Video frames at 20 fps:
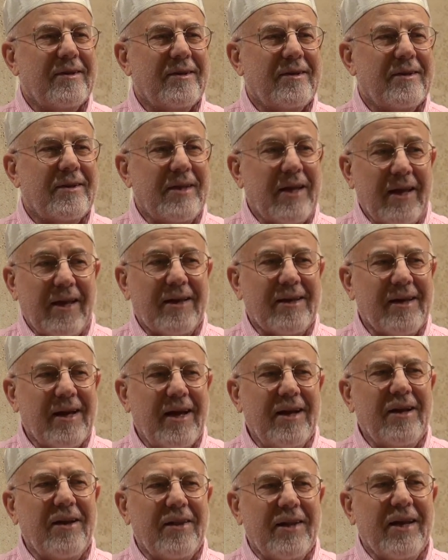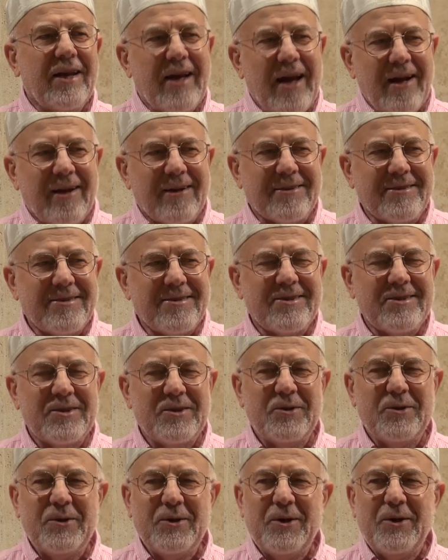think anything else.
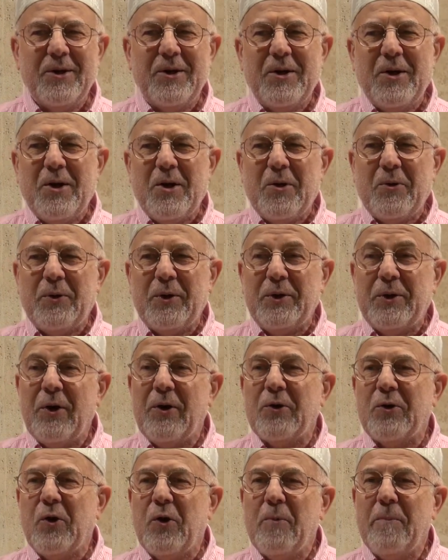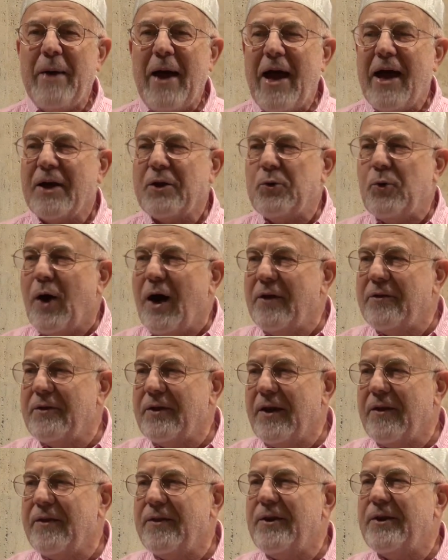We don't go back to
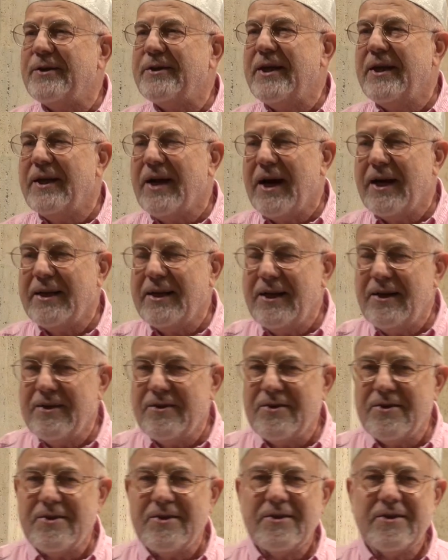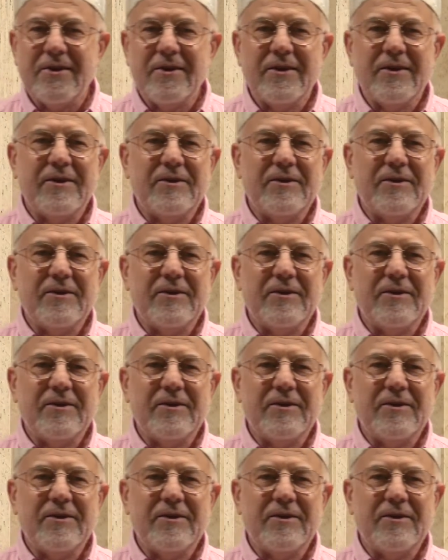139 years